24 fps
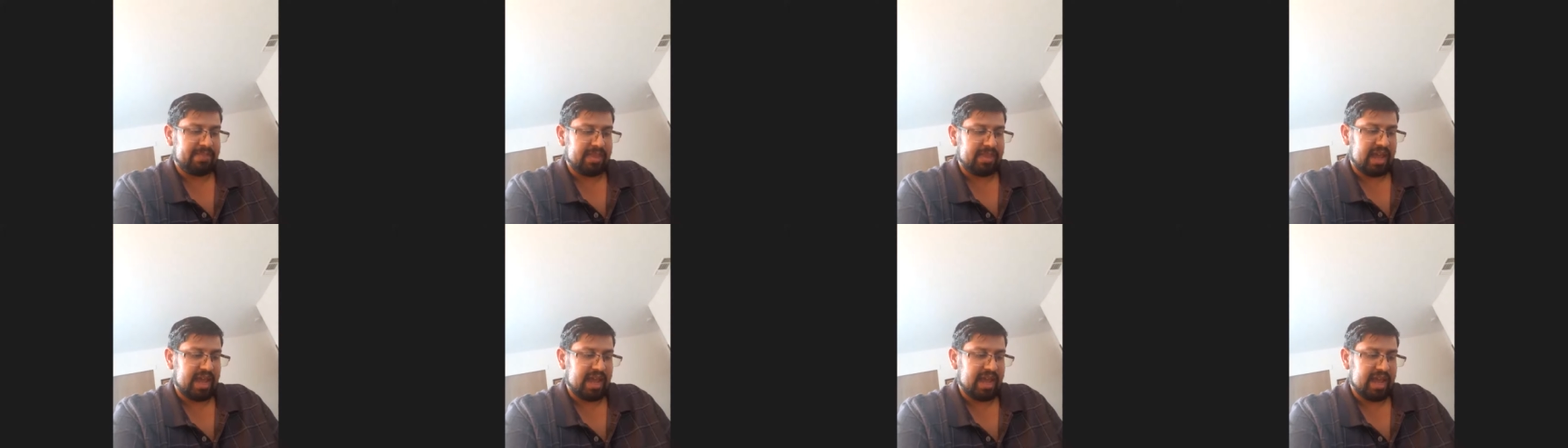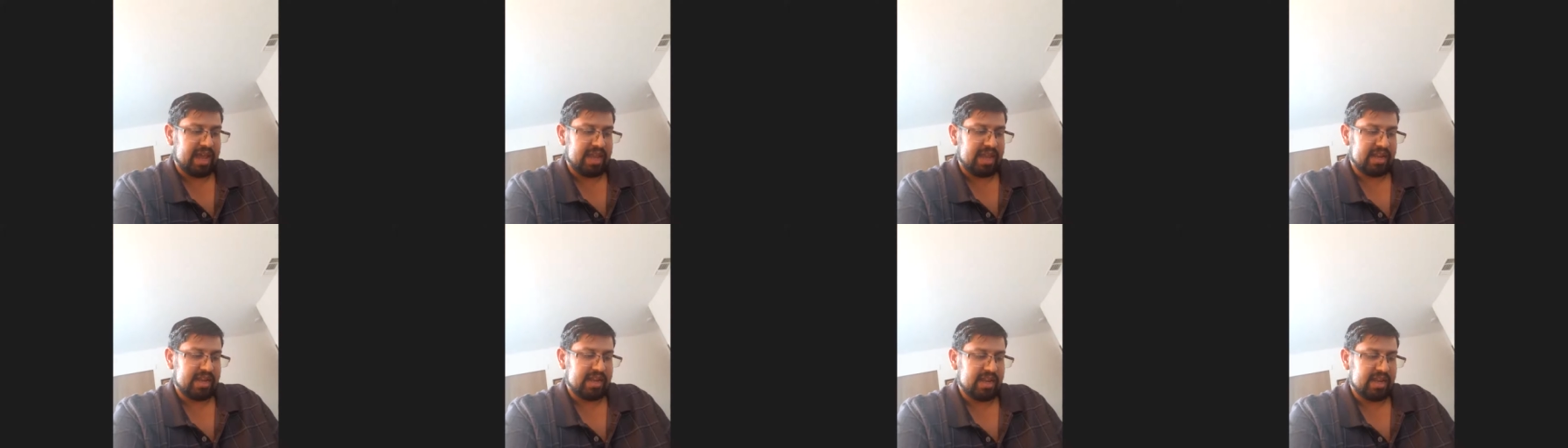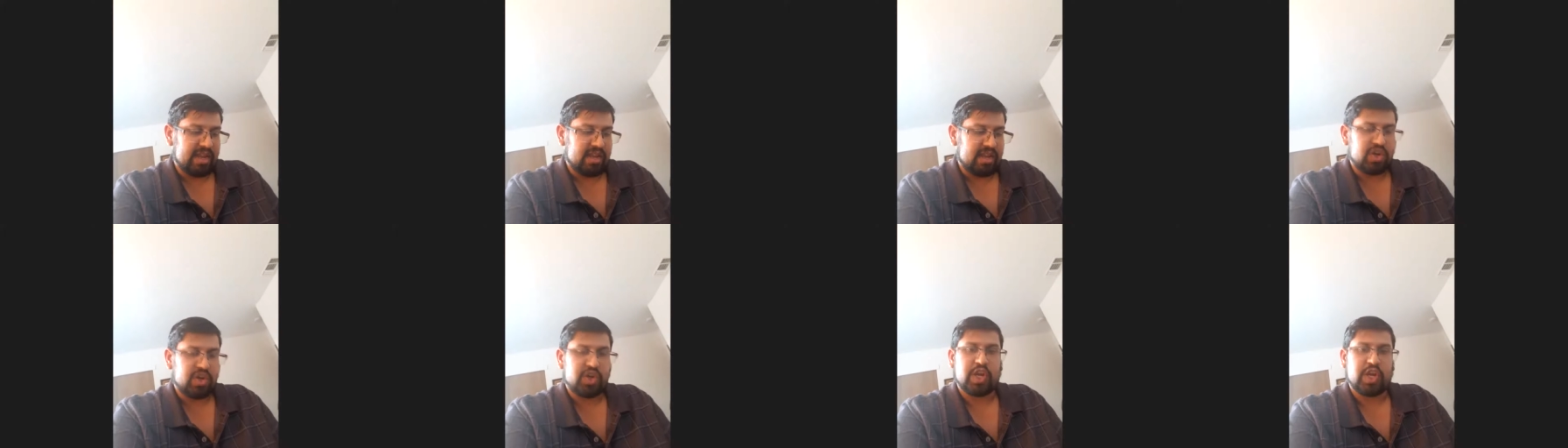and
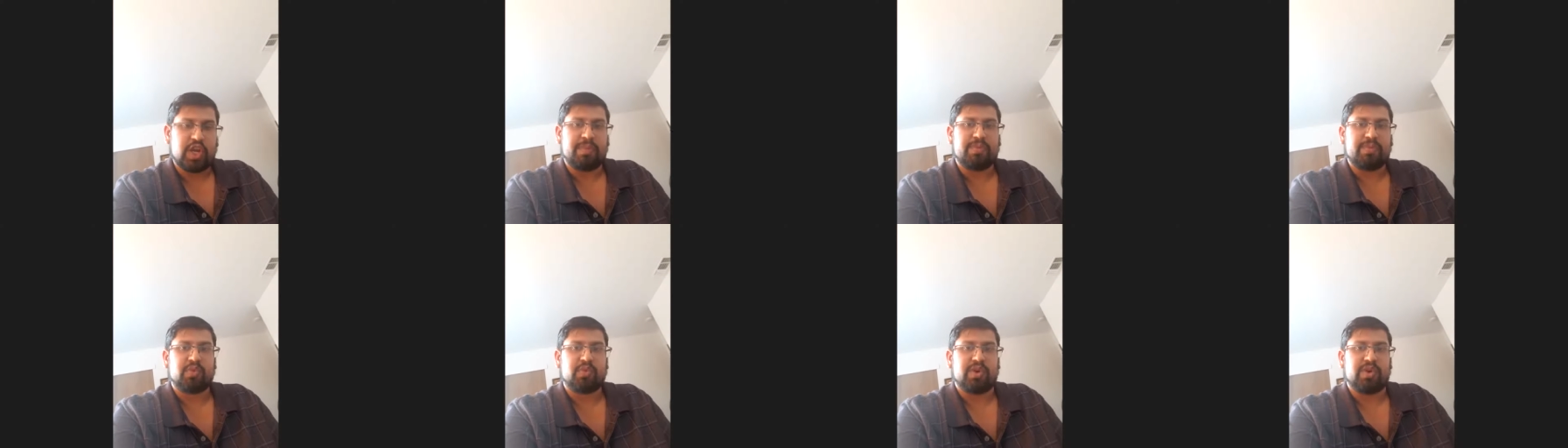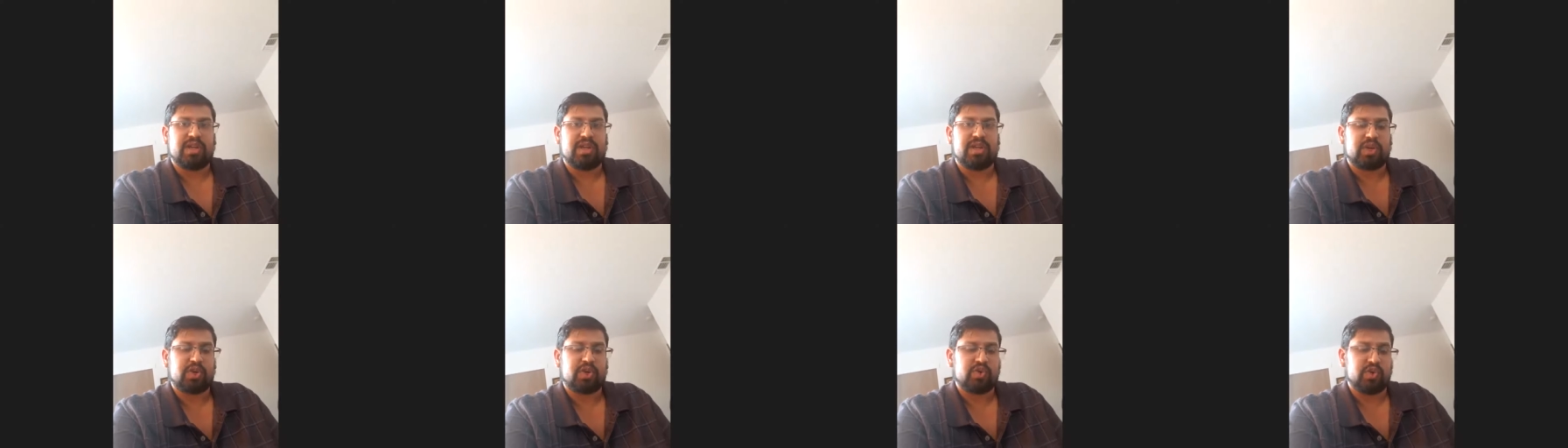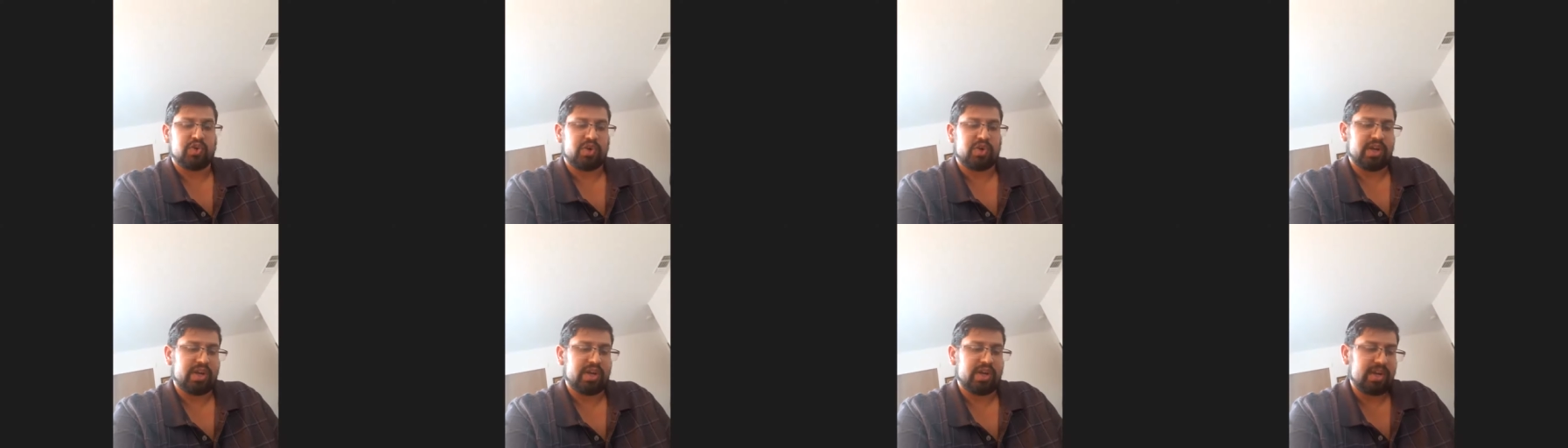ships were
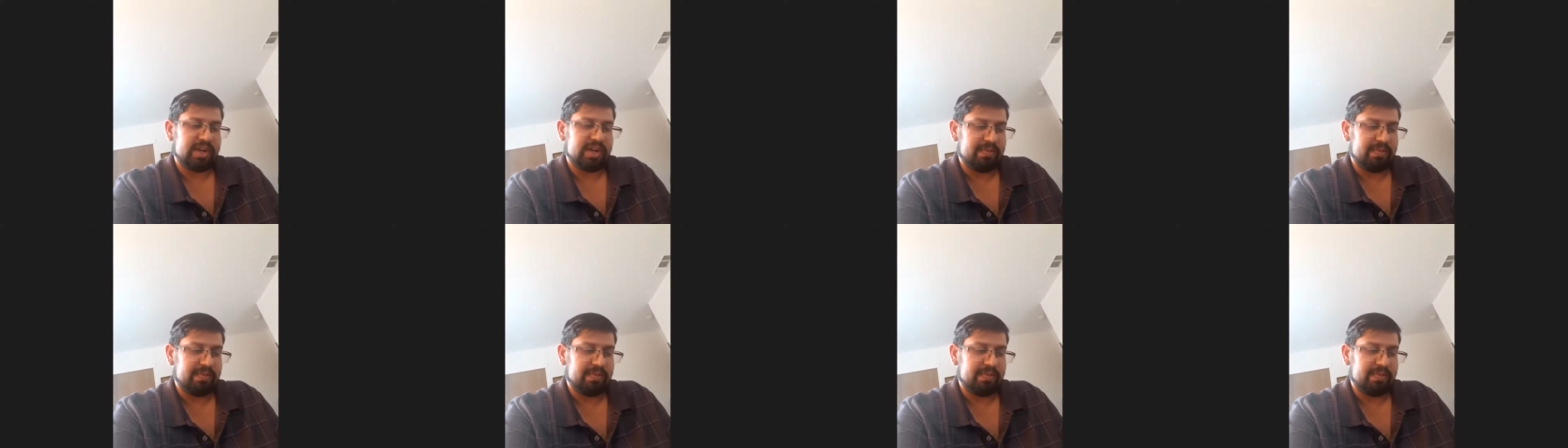destroyed.